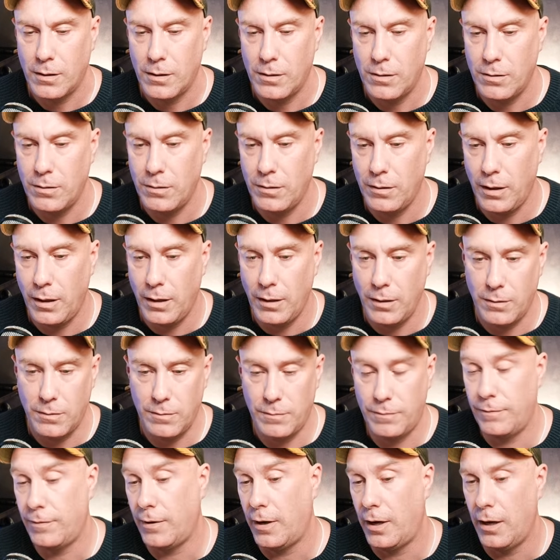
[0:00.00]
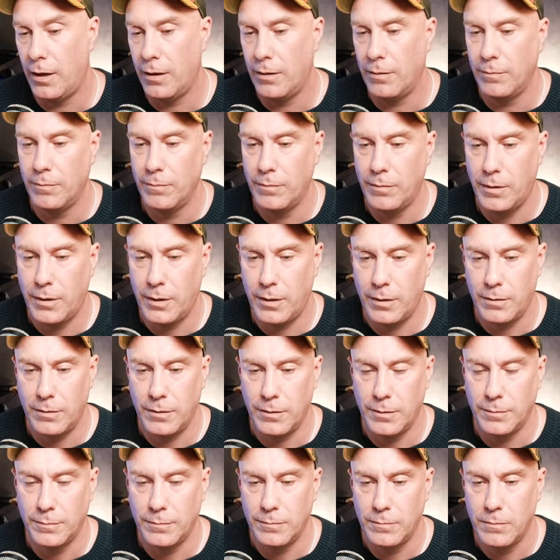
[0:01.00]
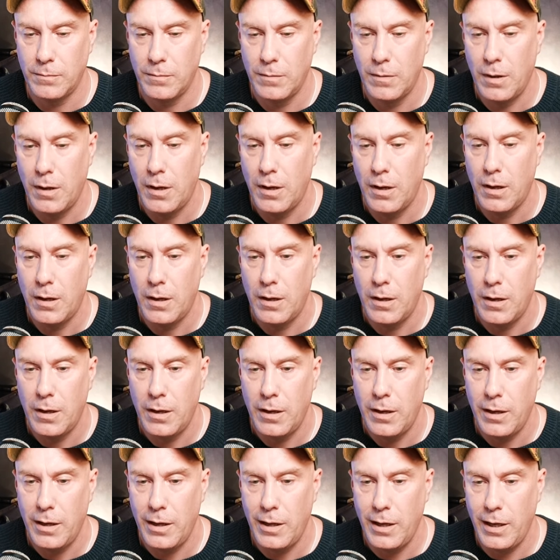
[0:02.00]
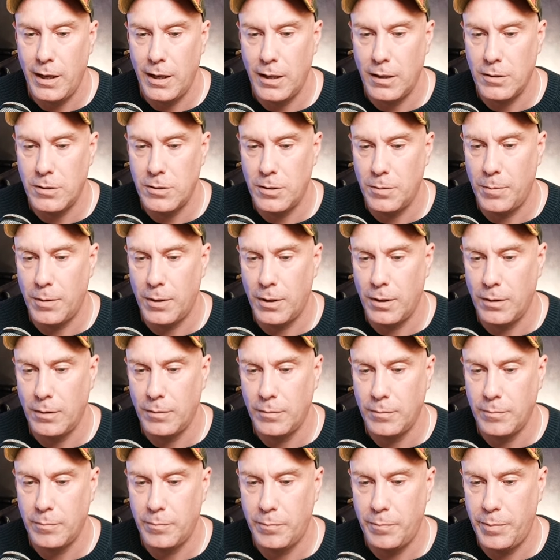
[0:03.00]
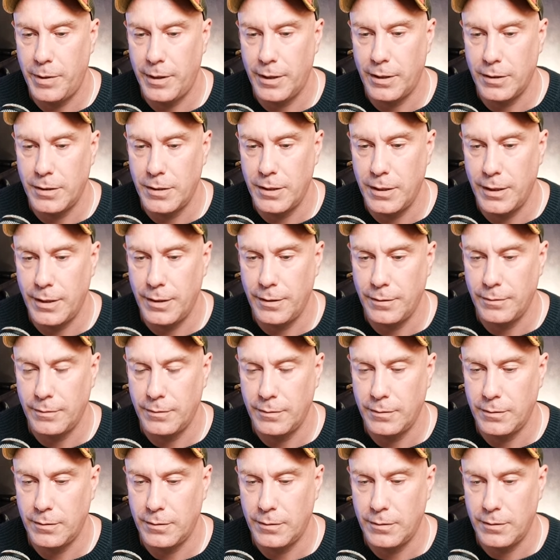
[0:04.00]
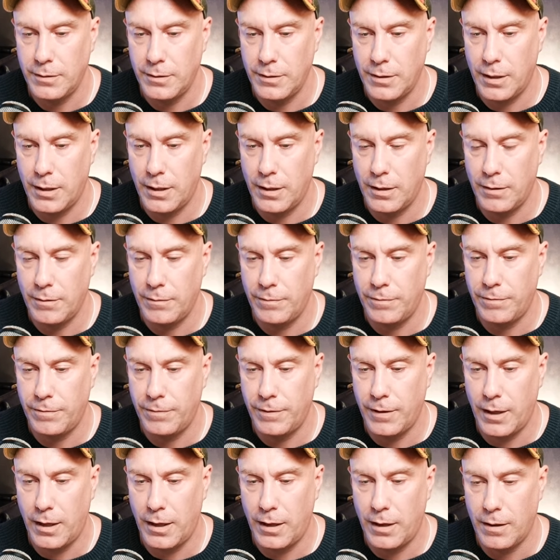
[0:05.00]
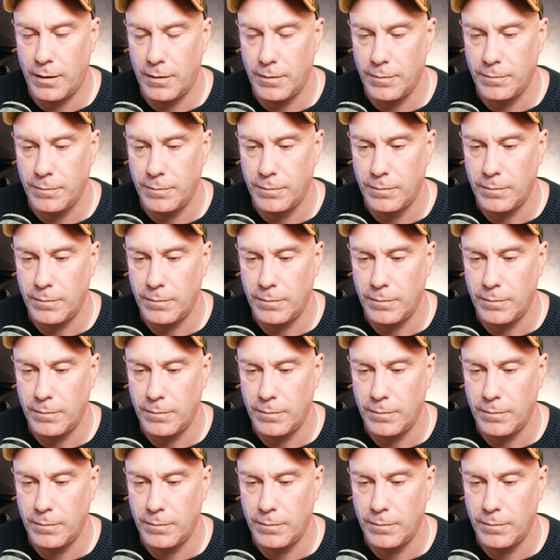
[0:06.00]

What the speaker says: create file, I don't know, Ansible built-in dot file